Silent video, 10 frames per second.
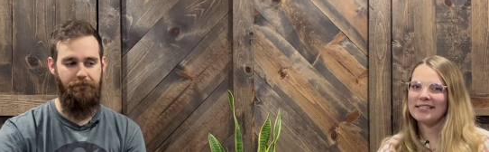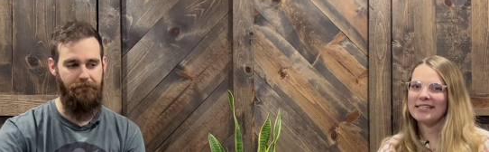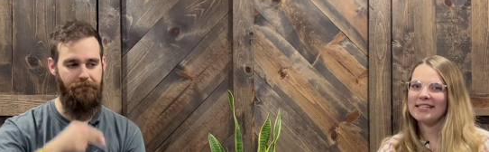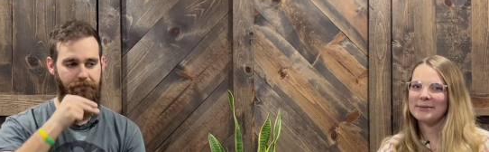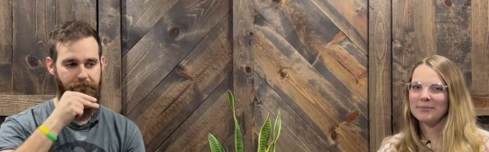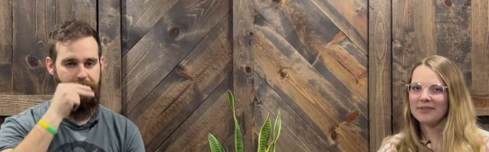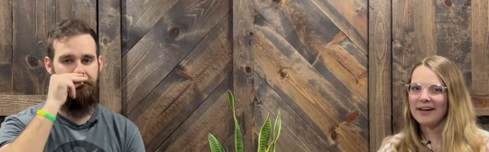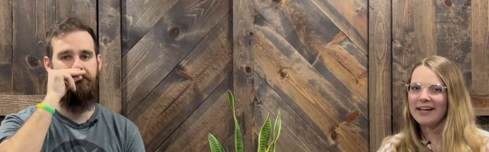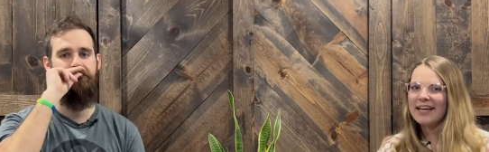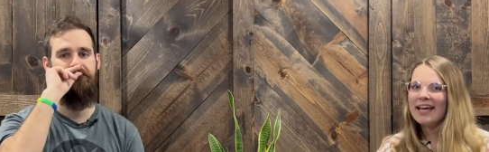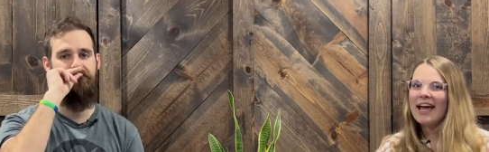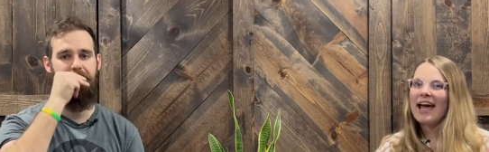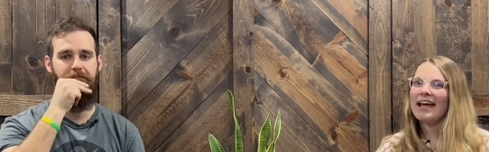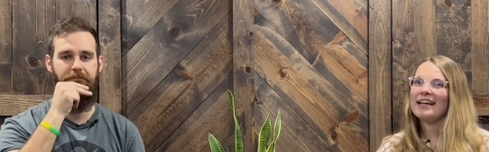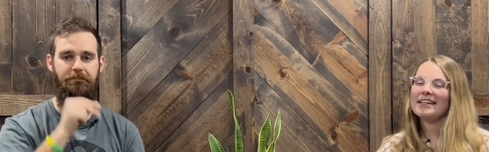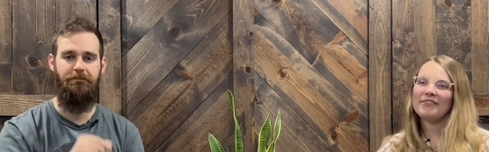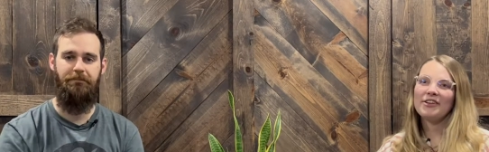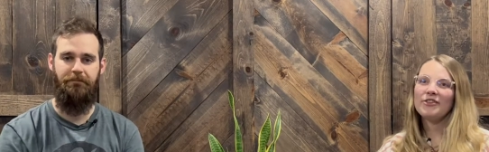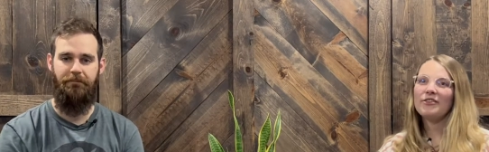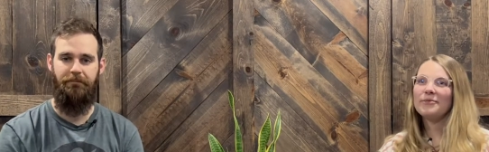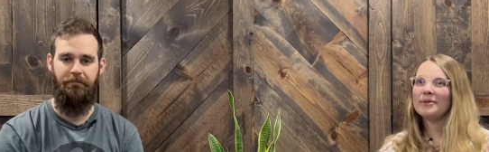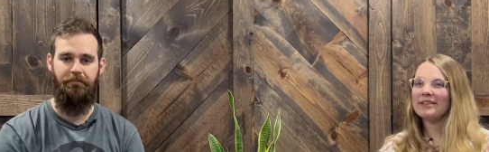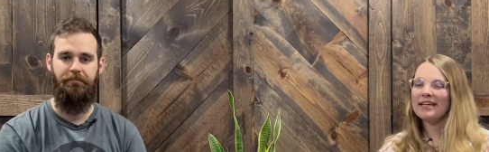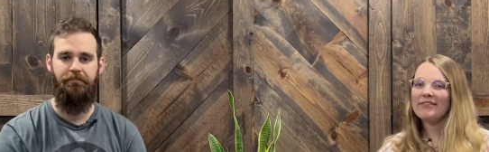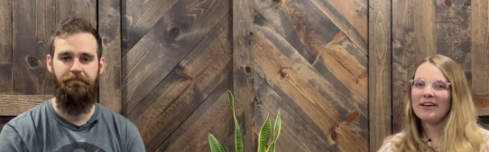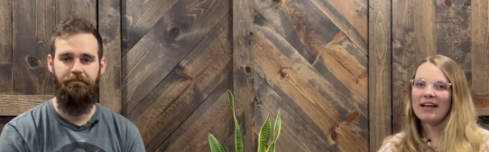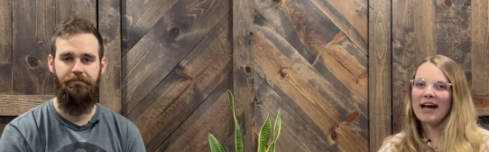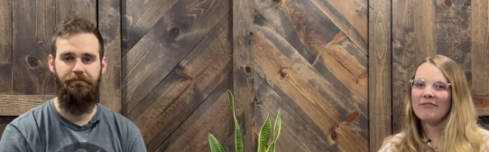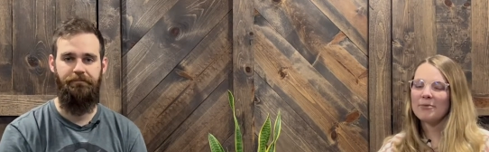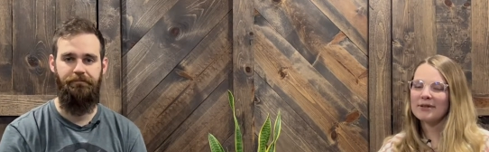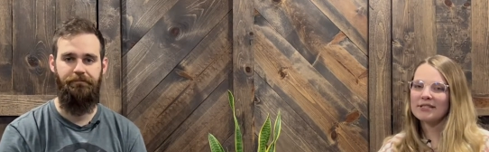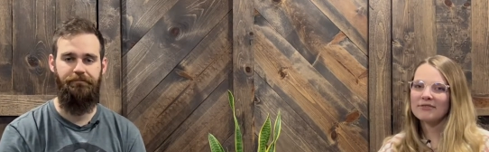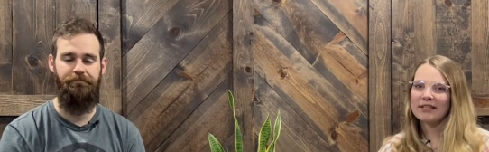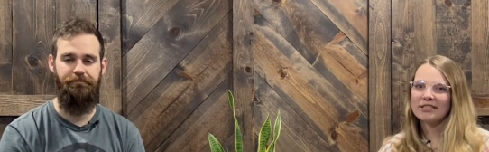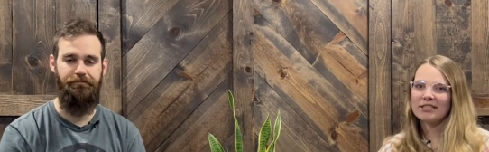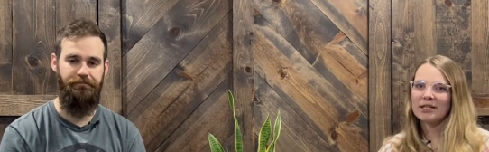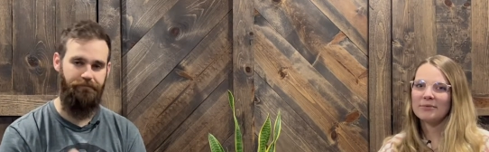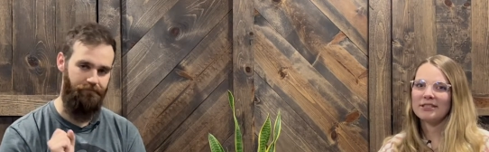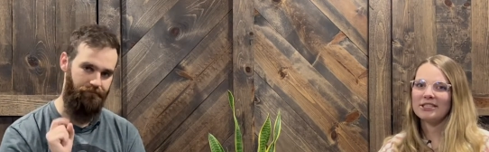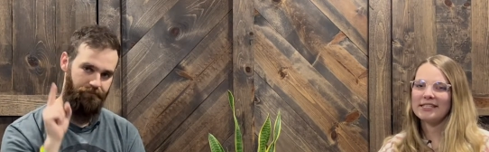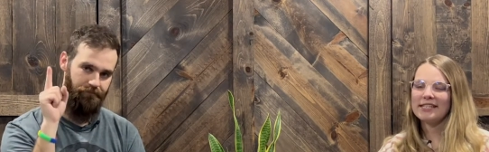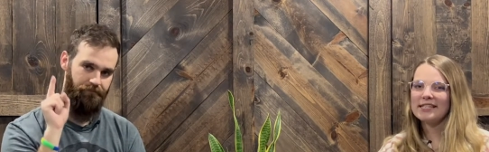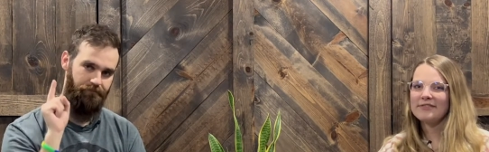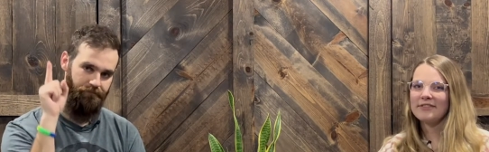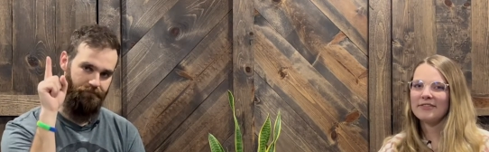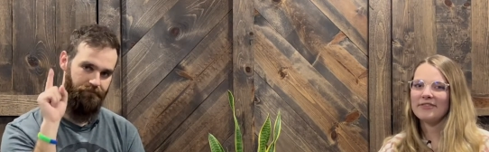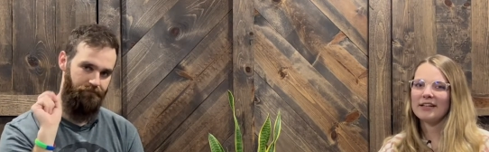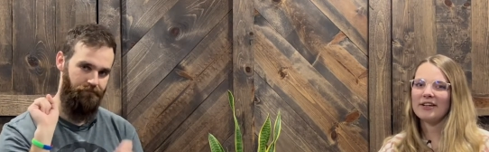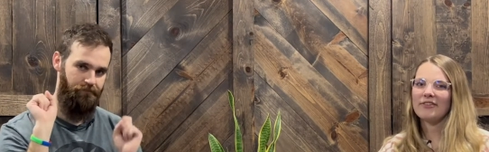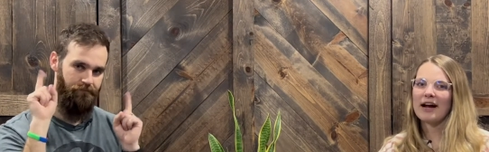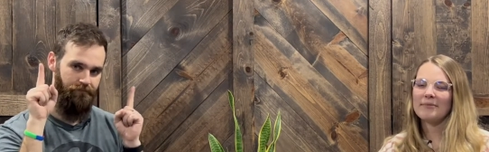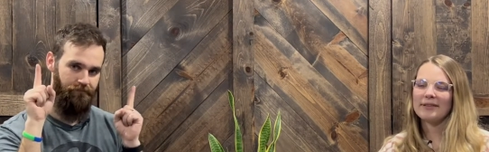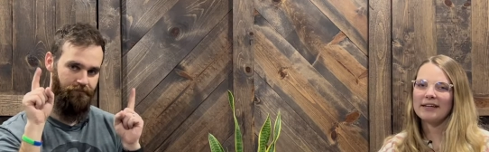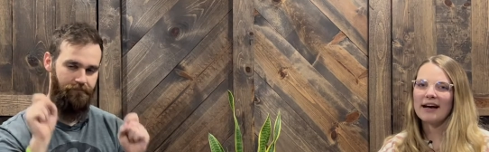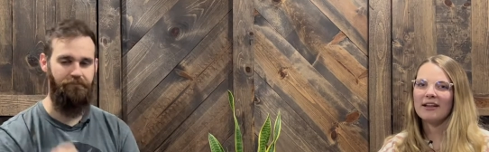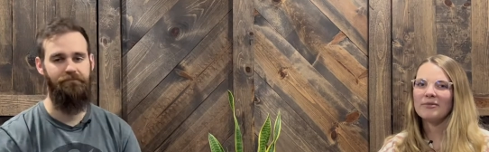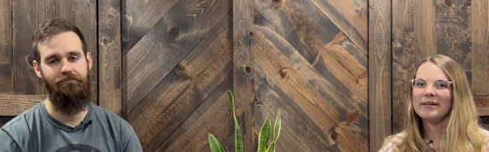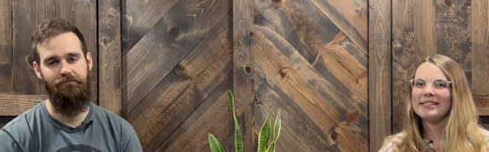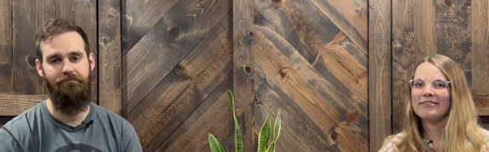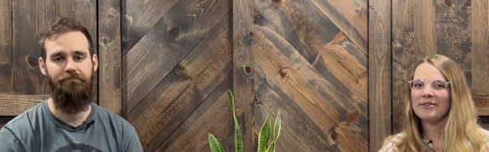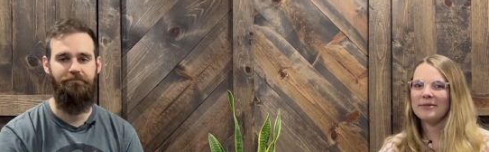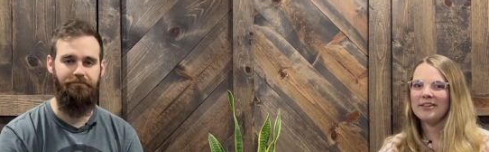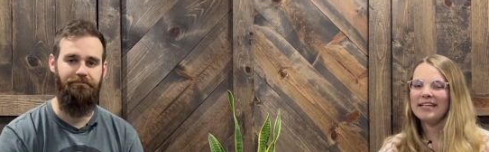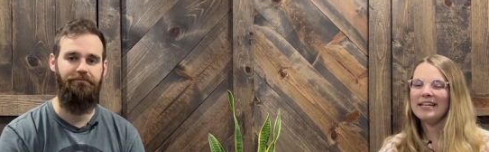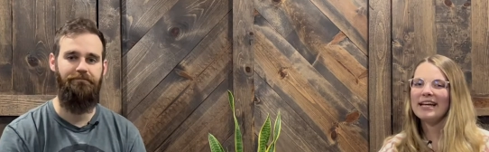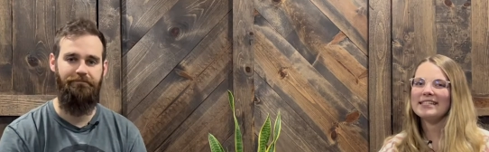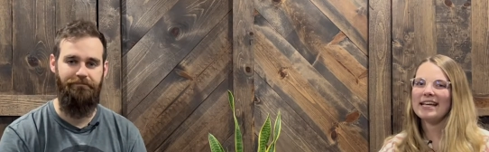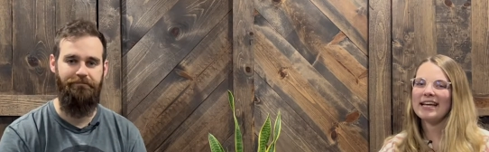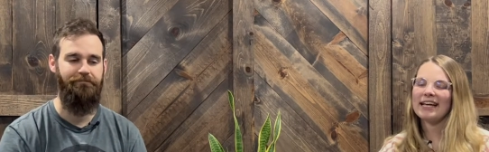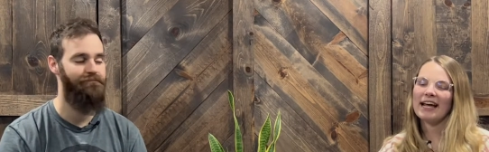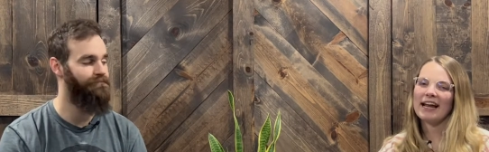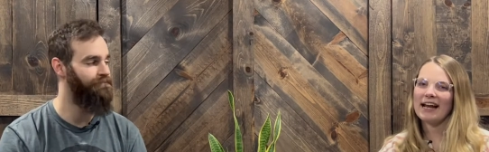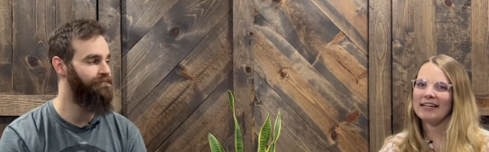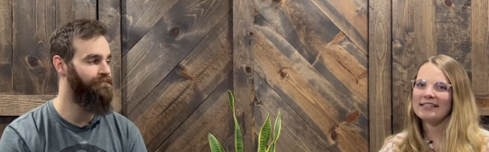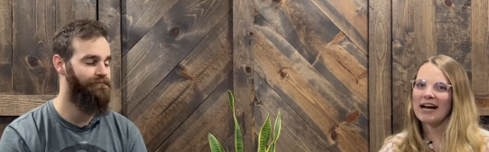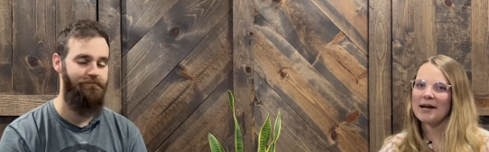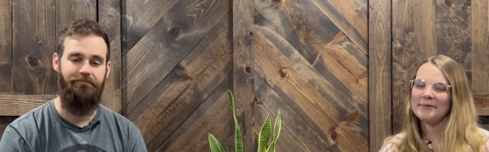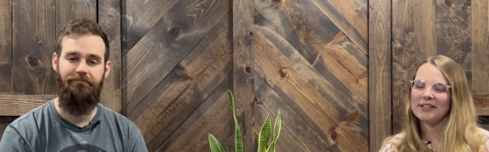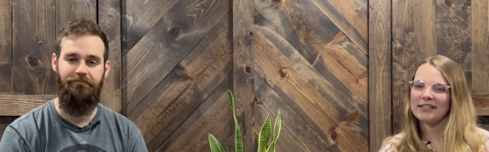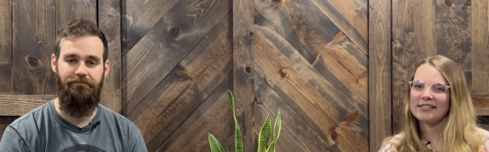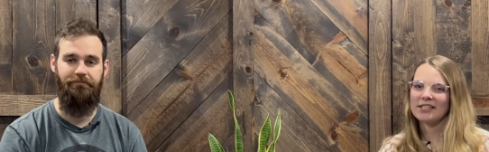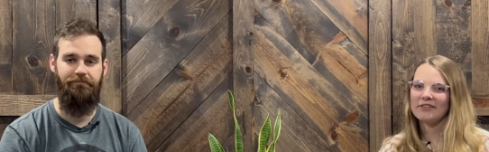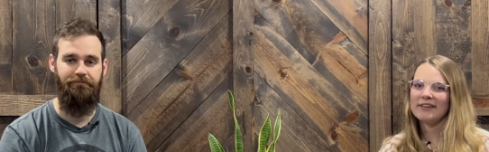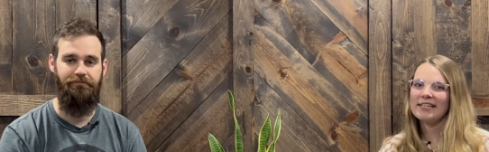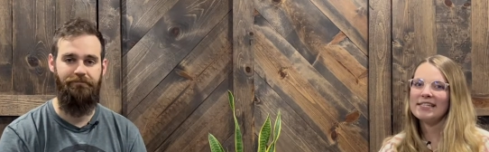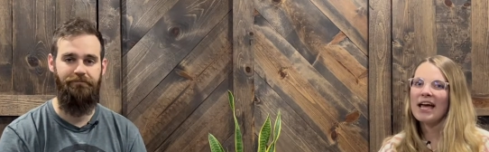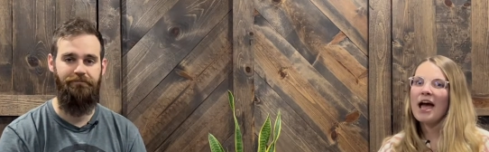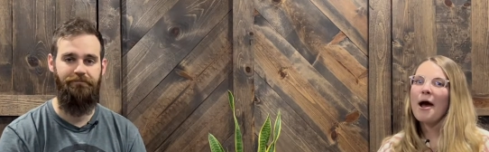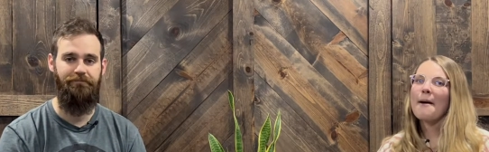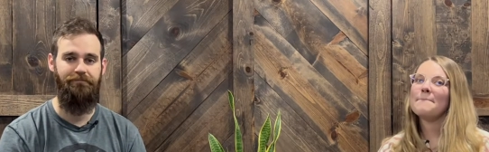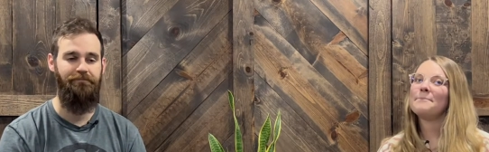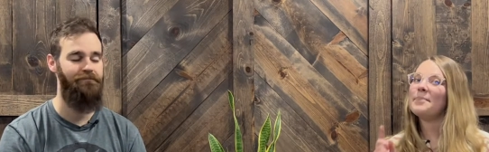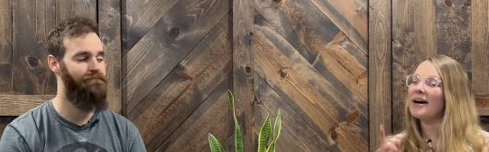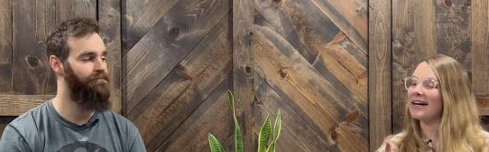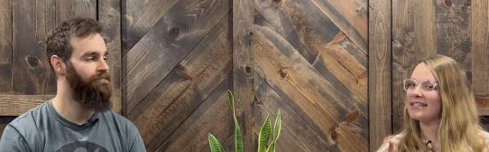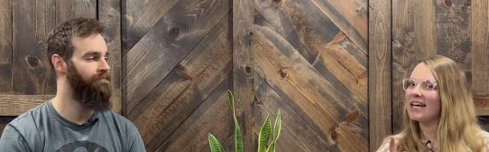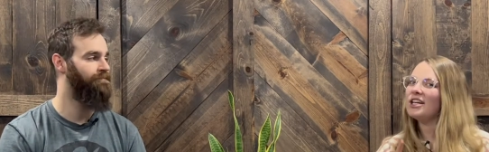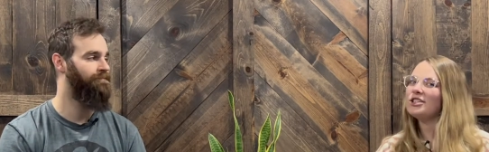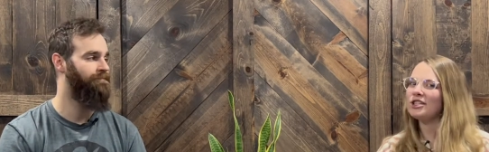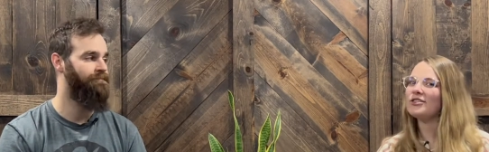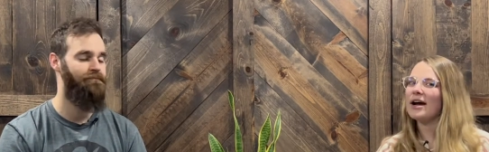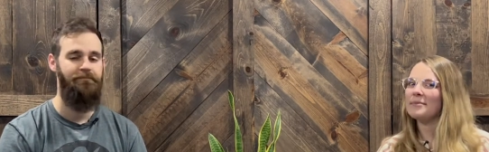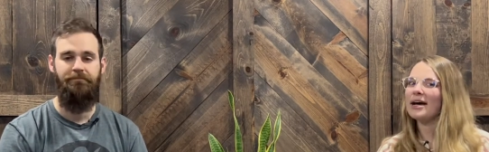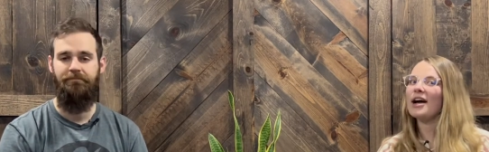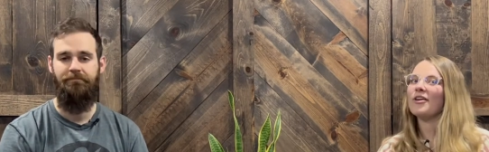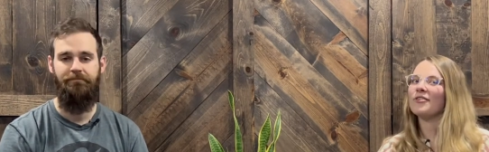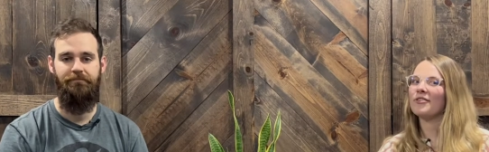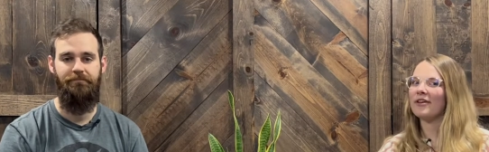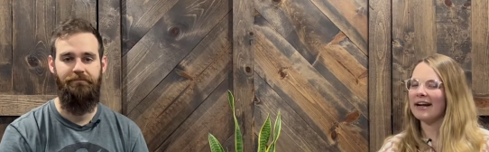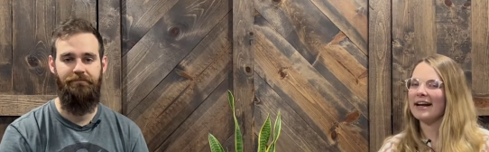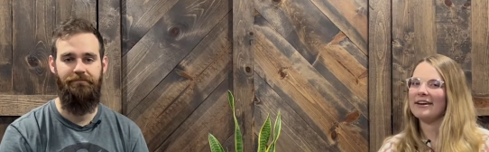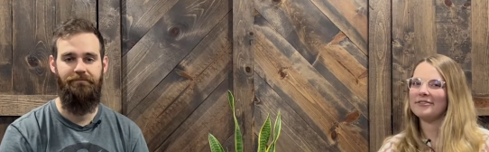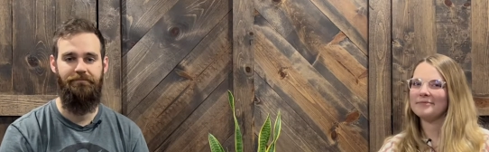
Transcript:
Speaker 1: his blood. And if you believe and have a personal relationship with Jesus, feel free to grab the elements of communion and take it at any time during the service. But you should grab that right now.